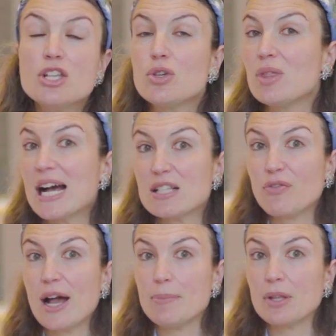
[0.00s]
So that's
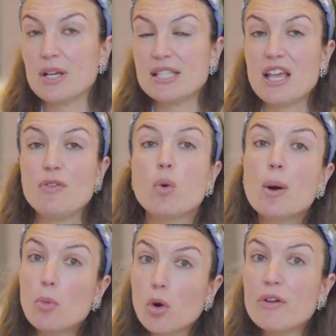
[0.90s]
fabulous. If you
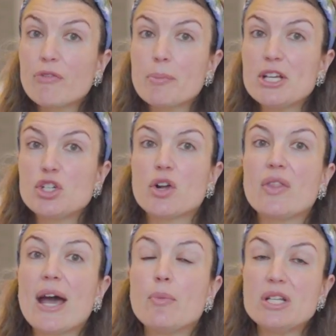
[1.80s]
want more information on that,